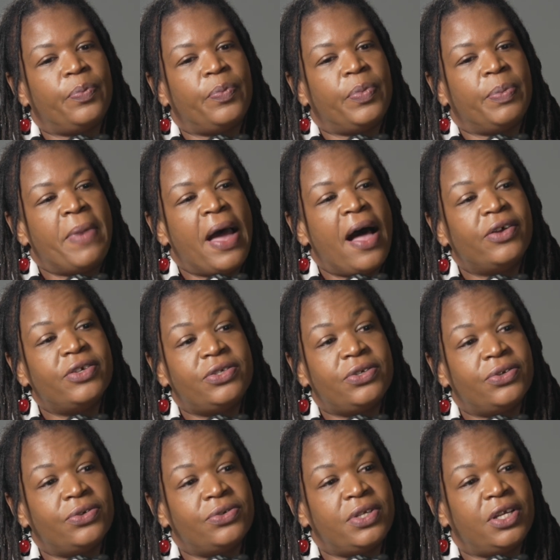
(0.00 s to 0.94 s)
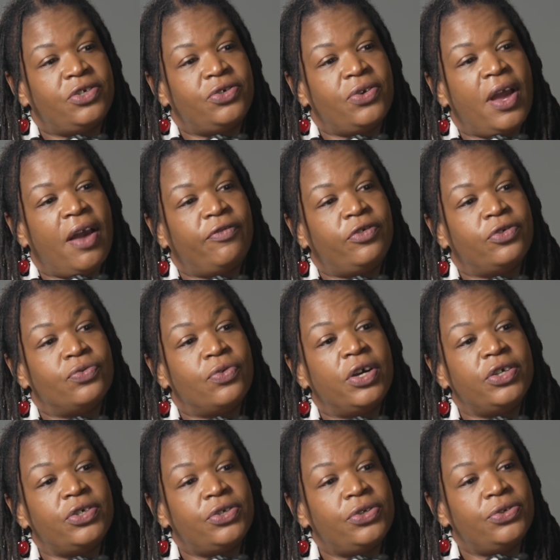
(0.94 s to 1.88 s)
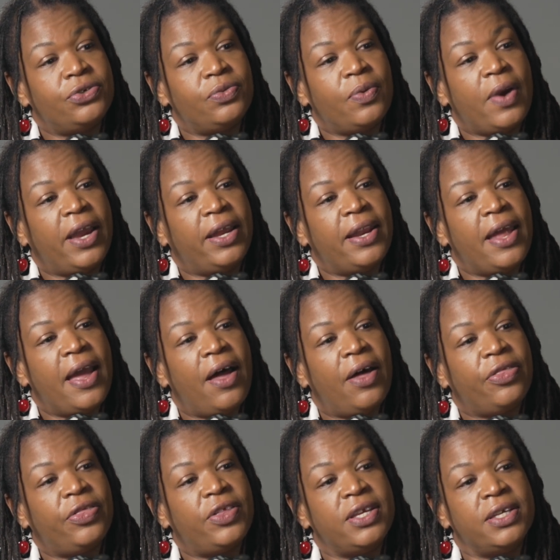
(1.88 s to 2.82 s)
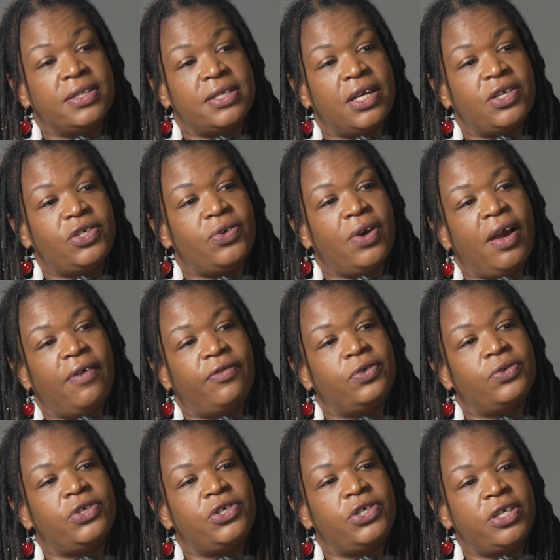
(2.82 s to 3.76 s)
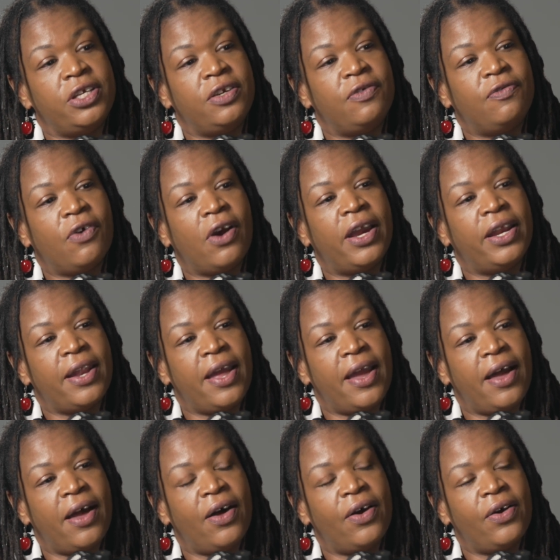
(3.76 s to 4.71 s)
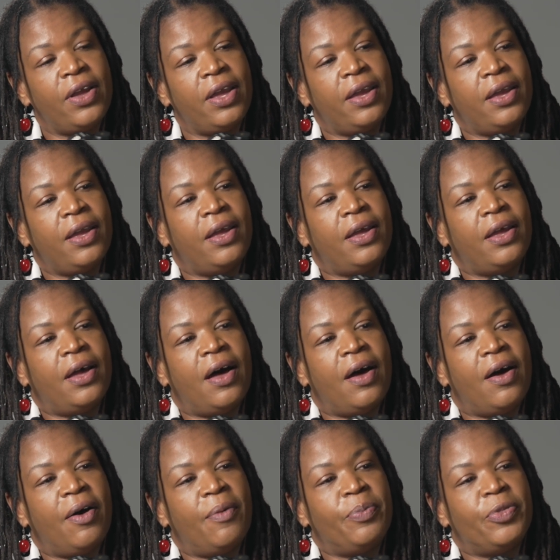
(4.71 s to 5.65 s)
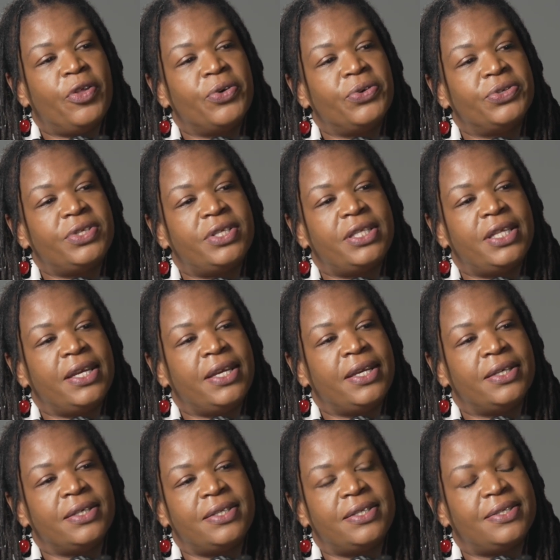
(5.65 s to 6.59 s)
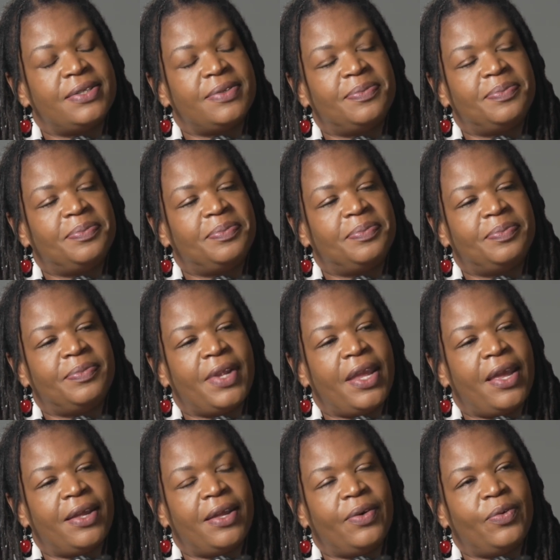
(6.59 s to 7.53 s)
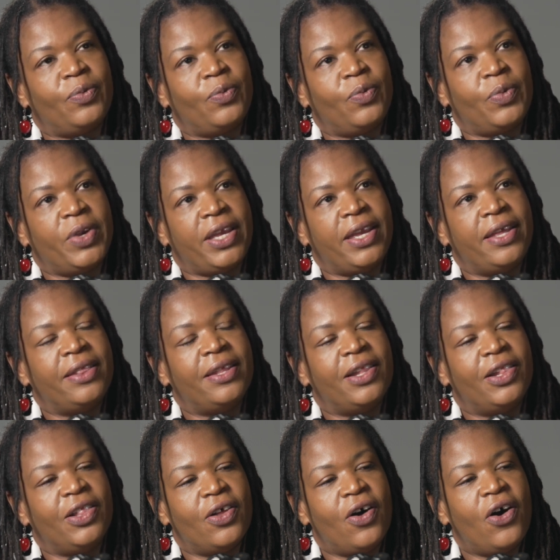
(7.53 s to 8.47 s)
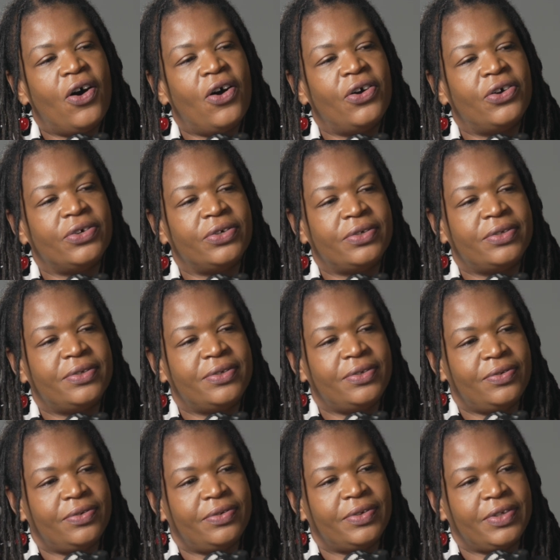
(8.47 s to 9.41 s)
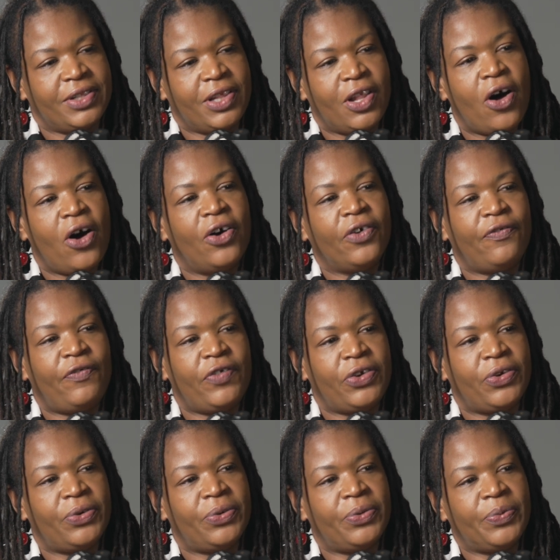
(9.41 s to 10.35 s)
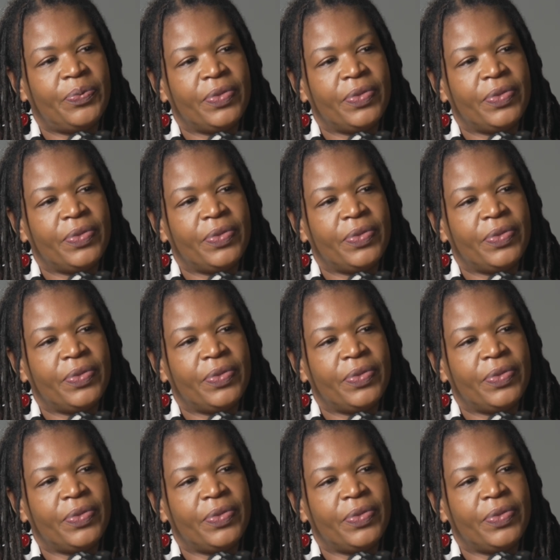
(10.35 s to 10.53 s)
milestones that you have to rush to right now, things that you have to achieve right now, those things in the long view,